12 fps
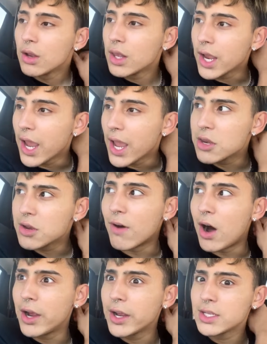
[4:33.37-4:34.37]
like, end
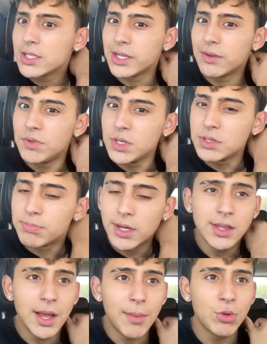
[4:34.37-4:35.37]
of August, end of this
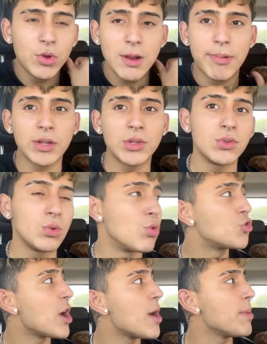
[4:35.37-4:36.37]
month. I'm doing a
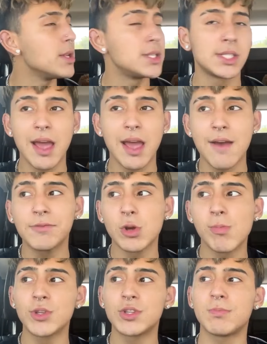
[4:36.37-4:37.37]
back-to-school drop, and since I have
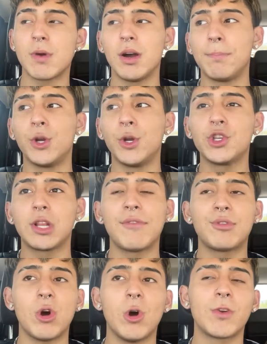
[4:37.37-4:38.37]
so much merch
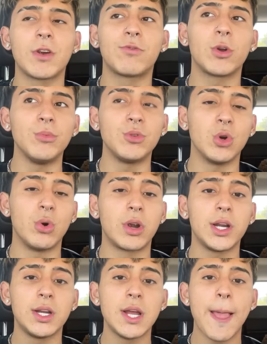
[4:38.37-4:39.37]
left over from
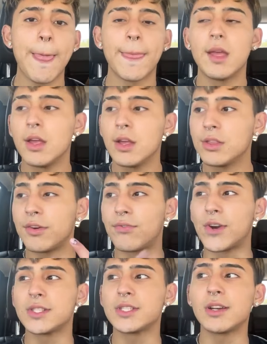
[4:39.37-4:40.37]
tour, the
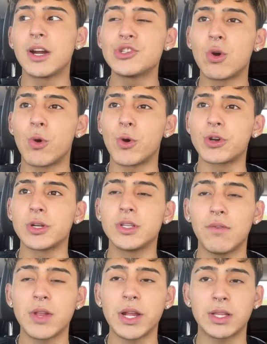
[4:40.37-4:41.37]
first 100
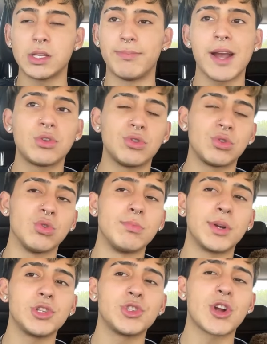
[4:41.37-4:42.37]
orders of, like, this
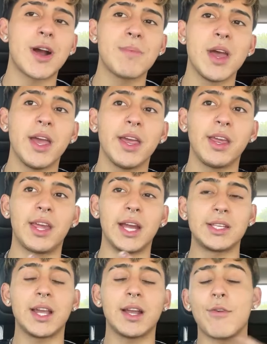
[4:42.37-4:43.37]
back-to-school merch drop
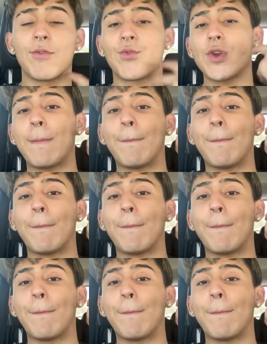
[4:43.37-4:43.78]
gets, like, a free